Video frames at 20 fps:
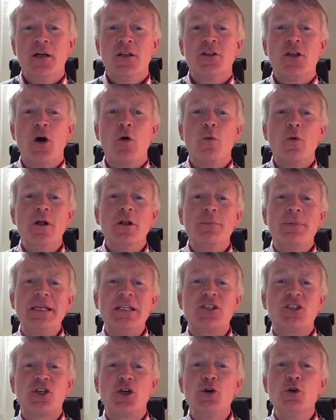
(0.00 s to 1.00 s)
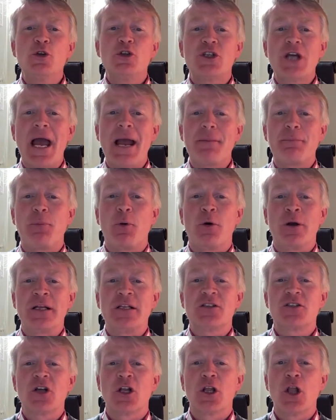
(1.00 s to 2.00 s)
There will be two
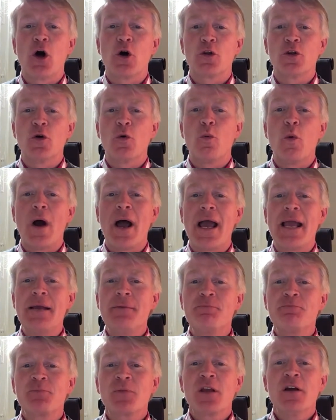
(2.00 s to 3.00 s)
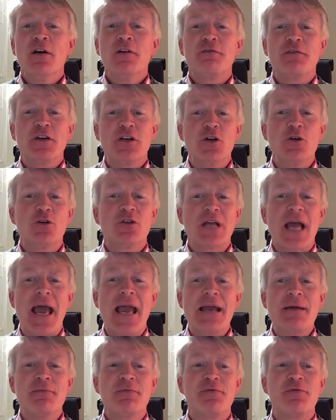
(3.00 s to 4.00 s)
checkpoints along the way for you to
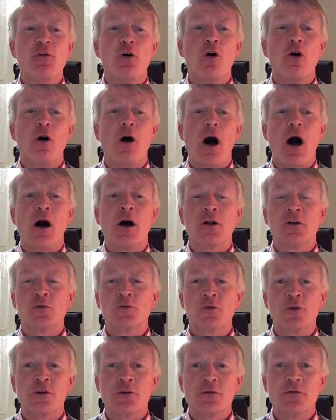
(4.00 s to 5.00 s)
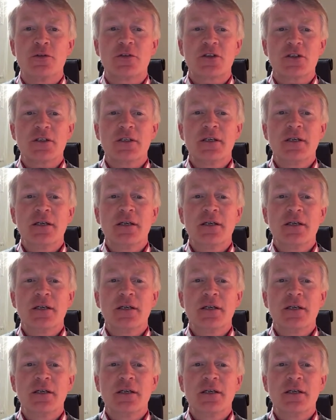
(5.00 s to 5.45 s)
aim for en route.